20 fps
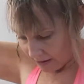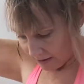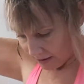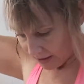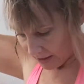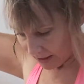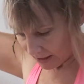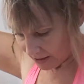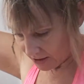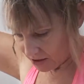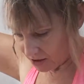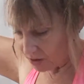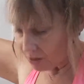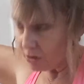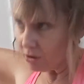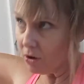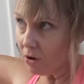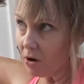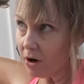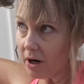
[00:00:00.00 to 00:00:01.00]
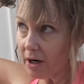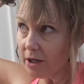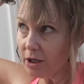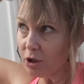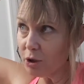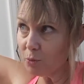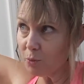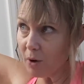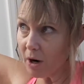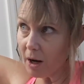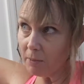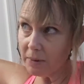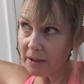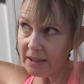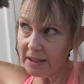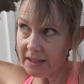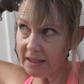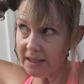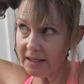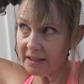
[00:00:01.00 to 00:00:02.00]
Yeah, so Laura, you'd
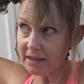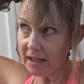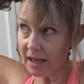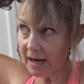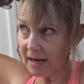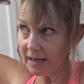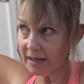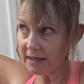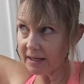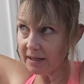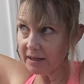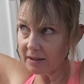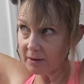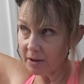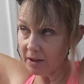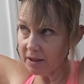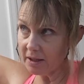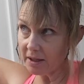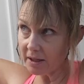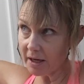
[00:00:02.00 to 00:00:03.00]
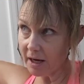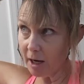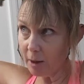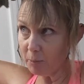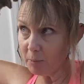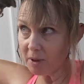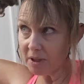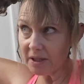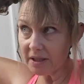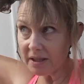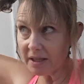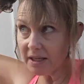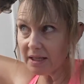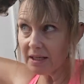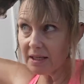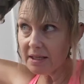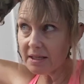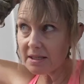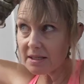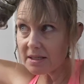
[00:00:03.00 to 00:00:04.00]
probably need like a couple of
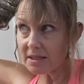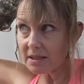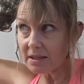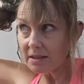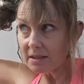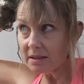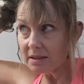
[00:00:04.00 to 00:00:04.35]
these.